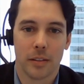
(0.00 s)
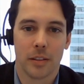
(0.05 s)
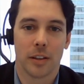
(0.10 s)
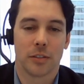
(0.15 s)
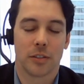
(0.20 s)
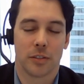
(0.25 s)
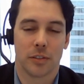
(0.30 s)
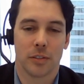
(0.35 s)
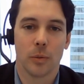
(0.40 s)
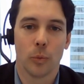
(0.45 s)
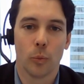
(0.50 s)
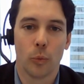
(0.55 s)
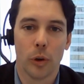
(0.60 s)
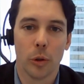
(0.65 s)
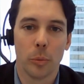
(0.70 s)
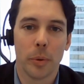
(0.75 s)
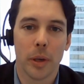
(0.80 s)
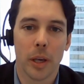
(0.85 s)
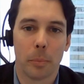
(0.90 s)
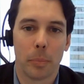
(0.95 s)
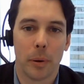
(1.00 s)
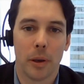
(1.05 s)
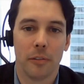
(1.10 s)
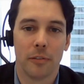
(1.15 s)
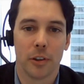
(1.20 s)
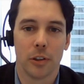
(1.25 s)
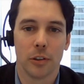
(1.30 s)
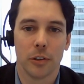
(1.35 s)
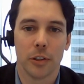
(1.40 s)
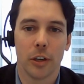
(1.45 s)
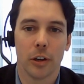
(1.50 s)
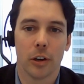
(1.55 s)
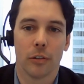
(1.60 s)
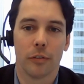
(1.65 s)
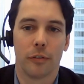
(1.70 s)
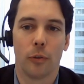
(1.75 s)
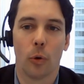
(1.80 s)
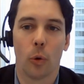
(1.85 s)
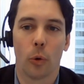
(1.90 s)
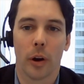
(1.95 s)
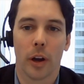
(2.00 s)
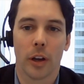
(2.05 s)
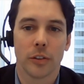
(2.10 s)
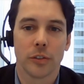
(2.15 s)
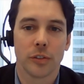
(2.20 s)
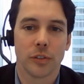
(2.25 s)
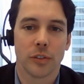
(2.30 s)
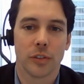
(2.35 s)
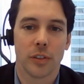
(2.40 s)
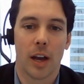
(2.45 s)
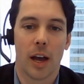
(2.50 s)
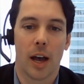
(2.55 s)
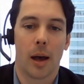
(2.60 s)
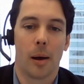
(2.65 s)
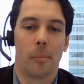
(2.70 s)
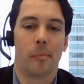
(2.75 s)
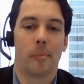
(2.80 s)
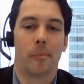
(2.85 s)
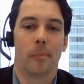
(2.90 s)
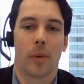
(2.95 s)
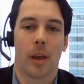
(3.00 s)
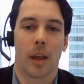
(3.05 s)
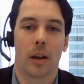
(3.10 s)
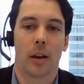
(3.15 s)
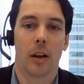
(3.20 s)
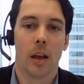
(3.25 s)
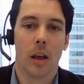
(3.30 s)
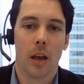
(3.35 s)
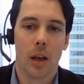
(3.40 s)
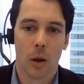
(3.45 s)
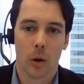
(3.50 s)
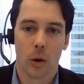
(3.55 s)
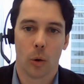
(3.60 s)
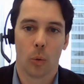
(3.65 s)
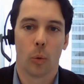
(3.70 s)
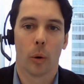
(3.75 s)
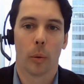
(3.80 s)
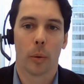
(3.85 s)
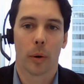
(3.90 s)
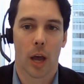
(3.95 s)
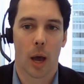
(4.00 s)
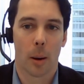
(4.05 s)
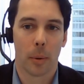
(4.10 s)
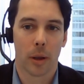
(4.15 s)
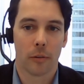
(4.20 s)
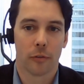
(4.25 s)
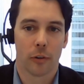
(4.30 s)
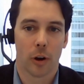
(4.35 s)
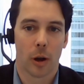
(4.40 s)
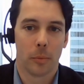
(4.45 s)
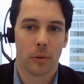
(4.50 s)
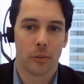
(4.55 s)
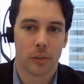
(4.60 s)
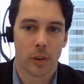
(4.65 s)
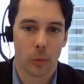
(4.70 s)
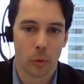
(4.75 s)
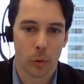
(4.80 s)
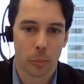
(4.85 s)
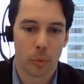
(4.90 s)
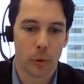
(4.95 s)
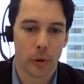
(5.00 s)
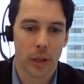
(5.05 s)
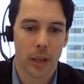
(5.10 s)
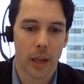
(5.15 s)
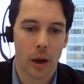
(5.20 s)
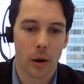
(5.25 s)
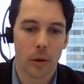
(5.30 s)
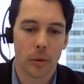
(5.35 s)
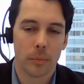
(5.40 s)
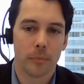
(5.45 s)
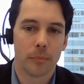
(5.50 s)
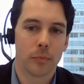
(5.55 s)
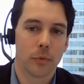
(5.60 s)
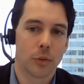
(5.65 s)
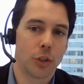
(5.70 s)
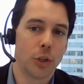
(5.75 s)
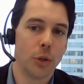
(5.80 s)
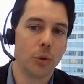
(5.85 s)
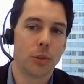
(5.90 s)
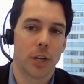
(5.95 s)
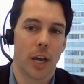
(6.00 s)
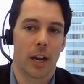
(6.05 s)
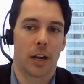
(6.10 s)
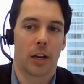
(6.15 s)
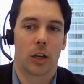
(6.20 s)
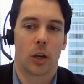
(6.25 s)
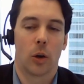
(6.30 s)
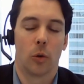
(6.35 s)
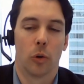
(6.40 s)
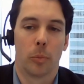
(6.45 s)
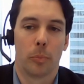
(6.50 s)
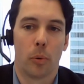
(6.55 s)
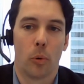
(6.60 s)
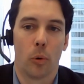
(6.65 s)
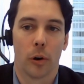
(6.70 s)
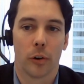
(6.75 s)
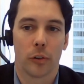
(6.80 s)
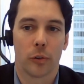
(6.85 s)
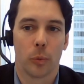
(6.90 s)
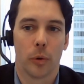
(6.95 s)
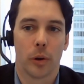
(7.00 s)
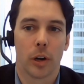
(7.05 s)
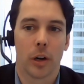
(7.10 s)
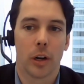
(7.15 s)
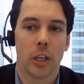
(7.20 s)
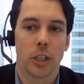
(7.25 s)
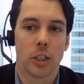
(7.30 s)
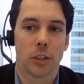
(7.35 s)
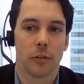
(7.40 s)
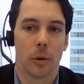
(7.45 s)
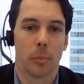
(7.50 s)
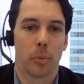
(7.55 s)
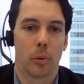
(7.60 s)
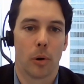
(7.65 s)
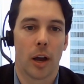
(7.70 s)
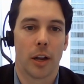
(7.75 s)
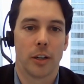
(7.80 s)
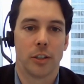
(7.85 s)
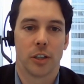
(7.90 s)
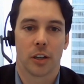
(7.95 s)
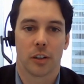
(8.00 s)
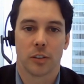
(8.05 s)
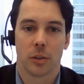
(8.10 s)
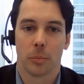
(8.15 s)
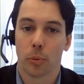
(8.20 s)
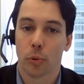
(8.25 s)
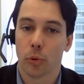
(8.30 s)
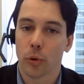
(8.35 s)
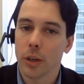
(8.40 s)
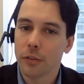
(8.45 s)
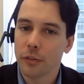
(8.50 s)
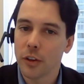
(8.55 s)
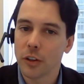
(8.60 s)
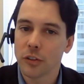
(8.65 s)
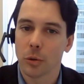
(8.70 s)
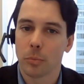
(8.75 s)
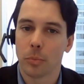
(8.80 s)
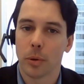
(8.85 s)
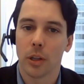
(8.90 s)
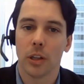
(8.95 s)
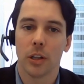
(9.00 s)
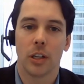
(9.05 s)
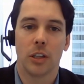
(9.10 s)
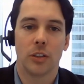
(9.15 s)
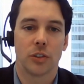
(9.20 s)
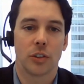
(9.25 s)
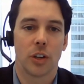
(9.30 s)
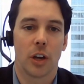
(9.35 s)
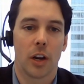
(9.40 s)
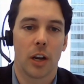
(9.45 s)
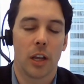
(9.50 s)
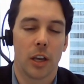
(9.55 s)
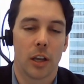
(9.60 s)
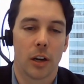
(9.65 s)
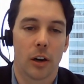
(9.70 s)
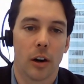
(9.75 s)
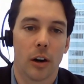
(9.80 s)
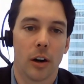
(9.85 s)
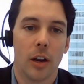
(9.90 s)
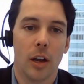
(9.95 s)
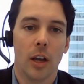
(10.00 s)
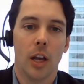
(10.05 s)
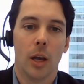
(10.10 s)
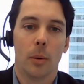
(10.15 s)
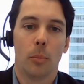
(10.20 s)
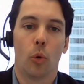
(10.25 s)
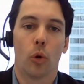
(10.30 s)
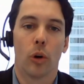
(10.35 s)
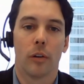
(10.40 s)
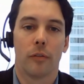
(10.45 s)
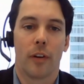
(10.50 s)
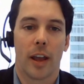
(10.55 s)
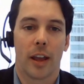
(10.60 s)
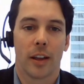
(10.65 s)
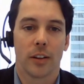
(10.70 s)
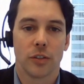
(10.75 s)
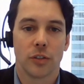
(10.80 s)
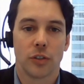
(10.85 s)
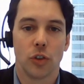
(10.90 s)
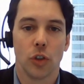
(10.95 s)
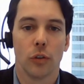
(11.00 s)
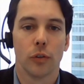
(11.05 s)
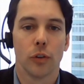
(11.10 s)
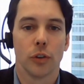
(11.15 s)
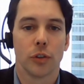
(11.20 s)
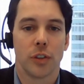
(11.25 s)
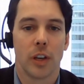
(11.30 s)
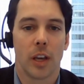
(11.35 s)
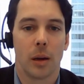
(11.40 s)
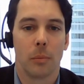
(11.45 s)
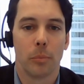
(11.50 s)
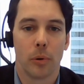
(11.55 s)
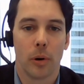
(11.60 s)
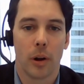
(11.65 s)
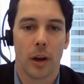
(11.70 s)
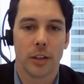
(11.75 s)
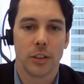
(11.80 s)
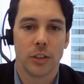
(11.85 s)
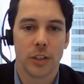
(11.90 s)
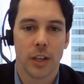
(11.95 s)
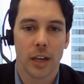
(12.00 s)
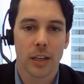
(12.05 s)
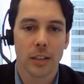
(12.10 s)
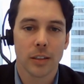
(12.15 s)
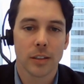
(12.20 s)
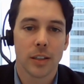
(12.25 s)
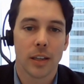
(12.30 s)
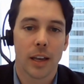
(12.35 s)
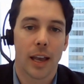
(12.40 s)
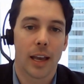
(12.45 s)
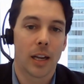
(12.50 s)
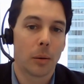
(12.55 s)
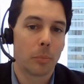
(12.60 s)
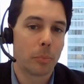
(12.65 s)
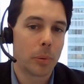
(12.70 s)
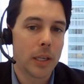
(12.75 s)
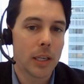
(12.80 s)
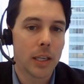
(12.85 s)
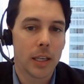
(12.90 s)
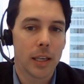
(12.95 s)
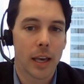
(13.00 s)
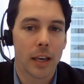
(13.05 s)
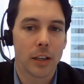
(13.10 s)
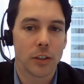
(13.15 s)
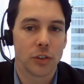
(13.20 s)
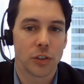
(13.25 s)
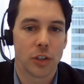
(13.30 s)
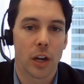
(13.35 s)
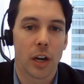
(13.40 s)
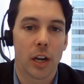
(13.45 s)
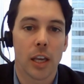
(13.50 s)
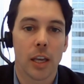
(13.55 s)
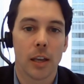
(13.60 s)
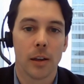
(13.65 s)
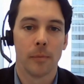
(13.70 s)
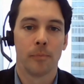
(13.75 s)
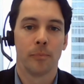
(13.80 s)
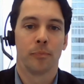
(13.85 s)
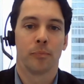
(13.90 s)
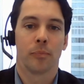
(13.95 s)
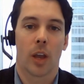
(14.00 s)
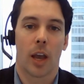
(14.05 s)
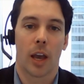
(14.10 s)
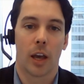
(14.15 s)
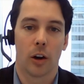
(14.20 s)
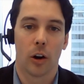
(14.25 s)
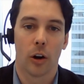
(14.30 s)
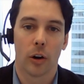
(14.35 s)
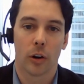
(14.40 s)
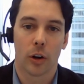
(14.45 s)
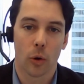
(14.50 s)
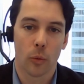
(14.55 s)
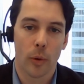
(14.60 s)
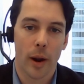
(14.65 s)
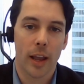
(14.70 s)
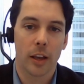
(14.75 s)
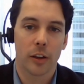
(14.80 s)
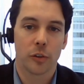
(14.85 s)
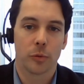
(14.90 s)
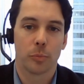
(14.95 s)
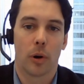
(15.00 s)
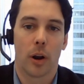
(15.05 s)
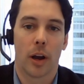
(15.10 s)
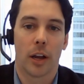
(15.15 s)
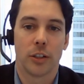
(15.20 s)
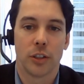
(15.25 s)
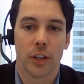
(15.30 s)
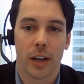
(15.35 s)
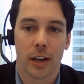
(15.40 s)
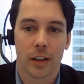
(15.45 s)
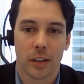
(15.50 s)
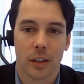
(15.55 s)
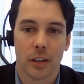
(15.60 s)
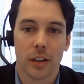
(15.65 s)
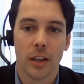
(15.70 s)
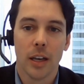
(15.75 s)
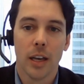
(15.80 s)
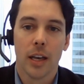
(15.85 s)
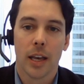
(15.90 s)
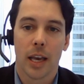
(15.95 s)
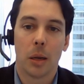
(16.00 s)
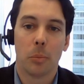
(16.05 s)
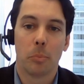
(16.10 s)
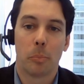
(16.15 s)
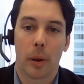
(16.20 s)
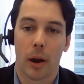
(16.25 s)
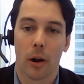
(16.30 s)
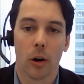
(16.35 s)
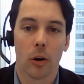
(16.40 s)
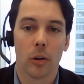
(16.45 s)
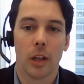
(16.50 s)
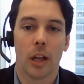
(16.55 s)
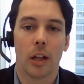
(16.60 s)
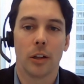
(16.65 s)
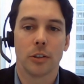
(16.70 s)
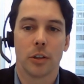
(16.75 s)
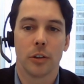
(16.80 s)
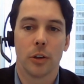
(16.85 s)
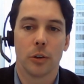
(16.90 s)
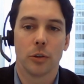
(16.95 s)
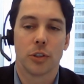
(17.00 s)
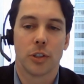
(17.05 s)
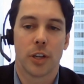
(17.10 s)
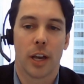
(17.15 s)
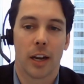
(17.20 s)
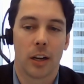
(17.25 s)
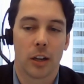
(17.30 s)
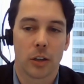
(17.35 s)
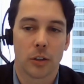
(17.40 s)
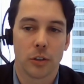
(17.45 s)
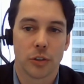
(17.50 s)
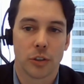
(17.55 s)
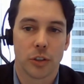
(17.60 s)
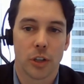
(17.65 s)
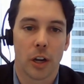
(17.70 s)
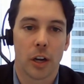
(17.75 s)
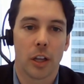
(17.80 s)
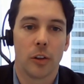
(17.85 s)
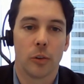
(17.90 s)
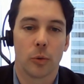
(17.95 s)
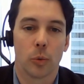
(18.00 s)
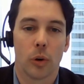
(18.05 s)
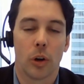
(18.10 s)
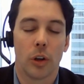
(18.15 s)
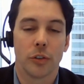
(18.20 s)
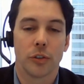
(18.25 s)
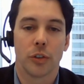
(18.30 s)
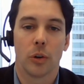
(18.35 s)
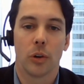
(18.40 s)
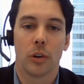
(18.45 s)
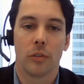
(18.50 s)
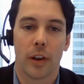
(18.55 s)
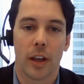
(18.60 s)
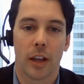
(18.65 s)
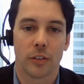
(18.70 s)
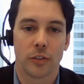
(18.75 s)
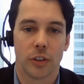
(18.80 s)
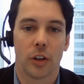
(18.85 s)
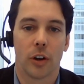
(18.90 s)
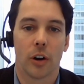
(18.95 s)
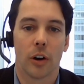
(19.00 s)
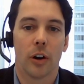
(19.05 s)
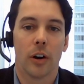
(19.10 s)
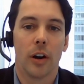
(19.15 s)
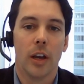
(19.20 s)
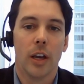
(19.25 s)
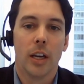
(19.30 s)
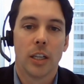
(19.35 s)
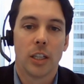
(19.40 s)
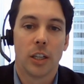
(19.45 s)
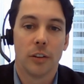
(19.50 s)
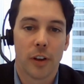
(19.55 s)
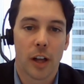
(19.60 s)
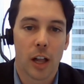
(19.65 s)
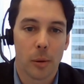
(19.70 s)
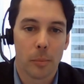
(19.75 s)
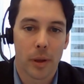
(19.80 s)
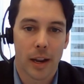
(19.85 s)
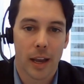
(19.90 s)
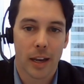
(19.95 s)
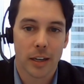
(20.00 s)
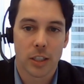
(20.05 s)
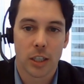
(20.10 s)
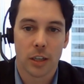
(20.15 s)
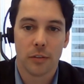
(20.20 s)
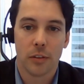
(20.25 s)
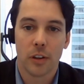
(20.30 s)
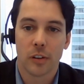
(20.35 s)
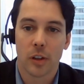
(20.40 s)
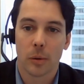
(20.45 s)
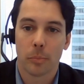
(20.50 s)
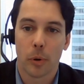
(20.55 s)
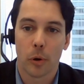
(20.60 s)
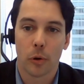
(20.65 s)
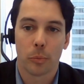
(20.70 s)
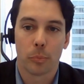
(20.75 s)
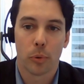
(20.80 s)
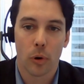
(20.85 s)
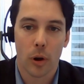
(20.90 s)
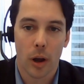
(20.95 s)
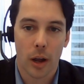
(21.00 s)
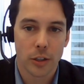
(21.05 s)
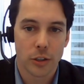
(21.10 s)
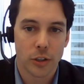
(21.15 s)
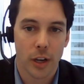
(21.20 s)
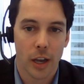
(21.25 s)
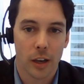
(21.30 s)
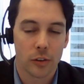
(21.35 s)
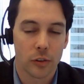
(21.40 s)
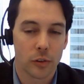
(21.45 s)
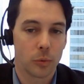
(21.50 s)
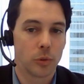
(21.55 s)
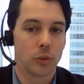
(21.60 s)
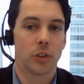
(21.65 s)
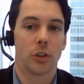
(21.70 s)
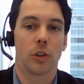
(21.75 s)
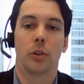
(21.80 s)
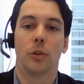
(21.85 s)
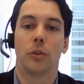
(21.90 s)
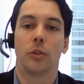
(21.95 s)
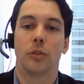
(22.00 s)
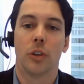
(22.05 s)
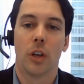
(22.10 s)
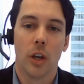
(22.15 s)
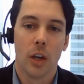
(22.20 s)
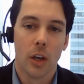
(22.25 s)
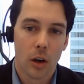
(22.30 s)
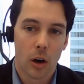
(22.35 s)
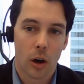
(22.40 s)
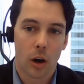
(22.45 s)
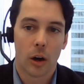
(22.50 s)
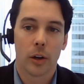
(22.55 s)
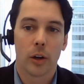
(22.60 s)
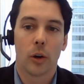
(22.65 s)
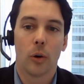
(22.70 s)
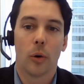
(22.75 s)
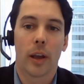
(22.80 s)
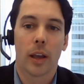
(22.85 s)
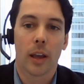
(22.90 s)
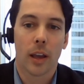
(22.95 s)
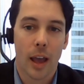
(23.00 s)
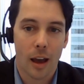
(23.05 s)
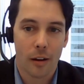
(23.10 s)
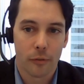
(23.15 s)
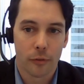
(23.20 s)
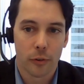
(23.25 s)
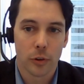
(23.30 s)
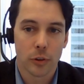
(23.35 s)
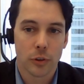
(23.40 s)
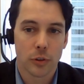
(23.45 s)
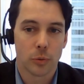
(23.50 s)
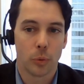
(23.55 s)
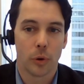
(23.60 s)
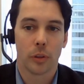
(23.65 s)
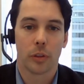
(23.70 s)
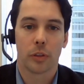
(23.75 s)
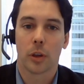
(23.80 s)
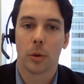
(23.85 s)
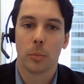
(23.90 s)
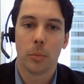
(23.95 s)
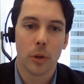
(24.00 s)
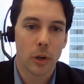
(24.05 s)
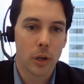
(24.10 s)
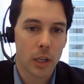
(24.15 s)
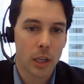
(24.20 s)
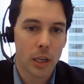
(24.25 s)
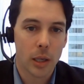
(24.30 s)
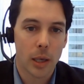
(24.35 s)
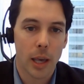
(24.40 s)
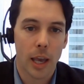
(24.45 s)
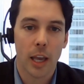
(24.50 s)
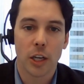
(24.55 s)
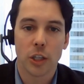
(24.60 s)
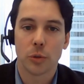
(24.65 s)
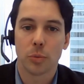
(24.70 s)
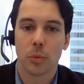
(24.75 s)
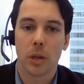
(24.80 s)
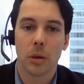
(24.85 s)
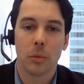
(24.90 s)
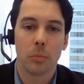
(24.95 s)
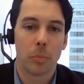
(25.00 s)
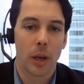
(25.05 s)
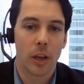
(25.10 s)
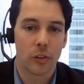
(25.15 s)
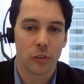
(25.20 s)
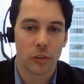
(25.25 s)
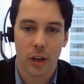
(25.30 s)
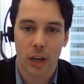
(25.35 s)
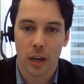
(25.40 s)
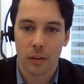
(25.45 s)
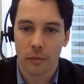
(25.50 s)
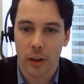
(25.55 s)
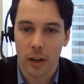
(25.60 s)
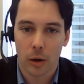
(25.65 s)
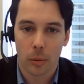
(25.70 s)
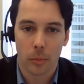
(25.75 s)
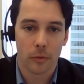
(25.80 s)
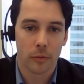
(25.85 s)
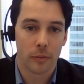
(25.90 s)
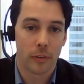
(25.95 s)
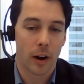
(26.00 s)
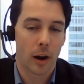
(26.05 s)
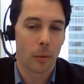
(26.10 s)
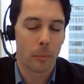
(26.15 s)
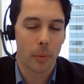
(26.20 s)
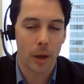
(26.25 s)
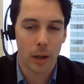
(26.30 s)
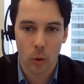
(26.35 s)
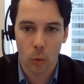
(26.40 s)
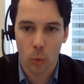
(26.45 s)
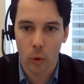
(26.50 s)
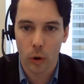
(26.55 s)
This will be a pivotal year for us. And where we're coming from is that we're putting out two technical reports, one on each of our projects: a pre-feasibility study at our more advanced Silver Sand project, and a PEA study at our Carangas project. And in parallel to those technical studies, we're also advancing our development activities at both projects, which includes ongoing efforts with community engagement, baseline environmental